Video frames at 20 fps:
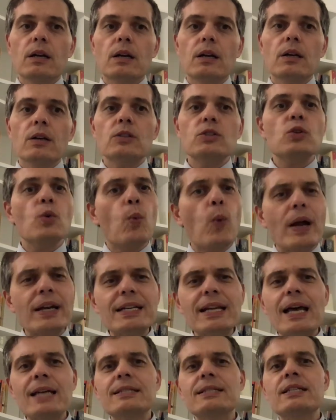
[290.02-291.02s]
So what
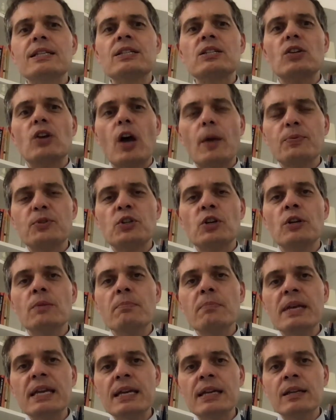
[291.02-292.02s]
does disruption
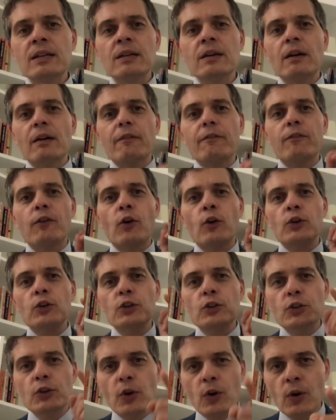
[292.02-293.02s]
mean for
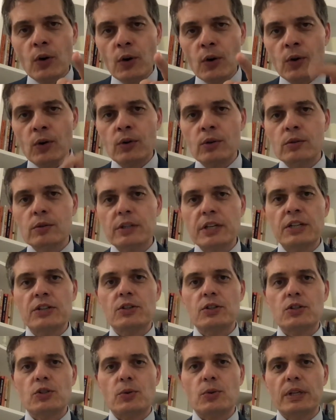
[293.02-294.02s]
your
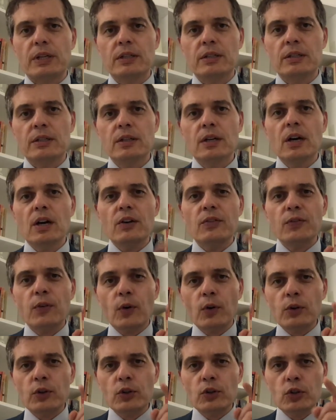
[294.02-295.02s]
industry,
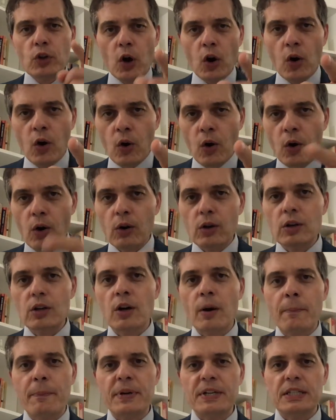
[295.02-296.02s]
for your
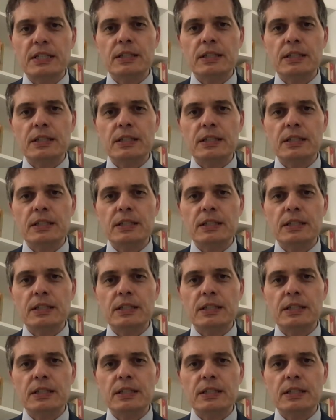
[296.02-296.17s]
company?